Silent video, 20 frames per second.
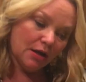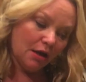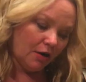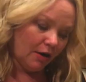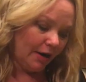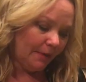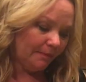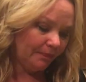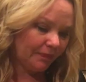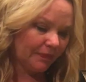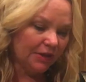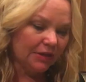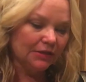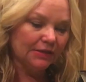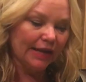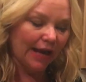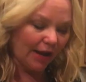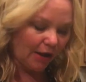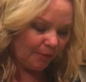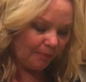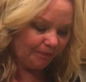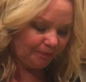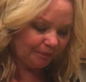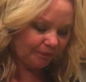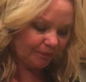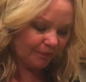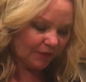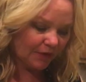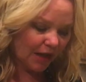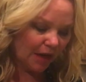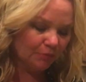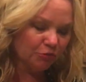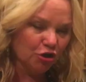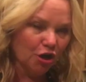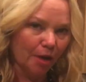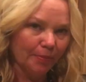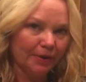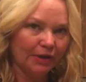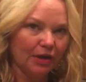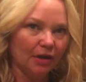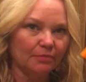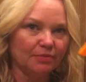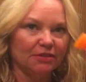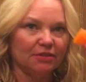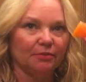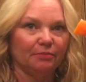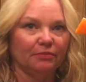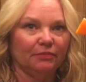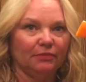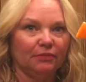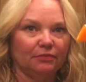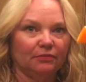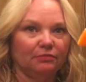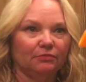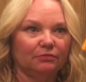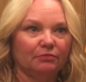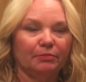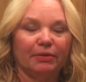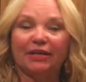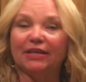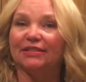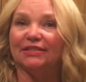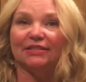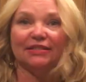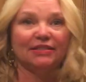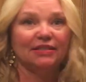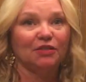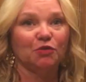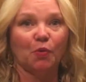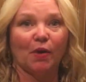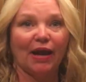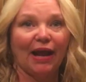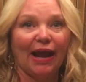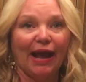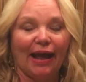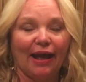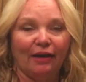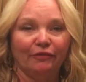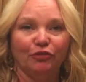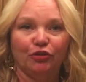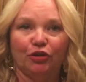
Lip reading: All right, now I'm chopping up some, because this is what I have.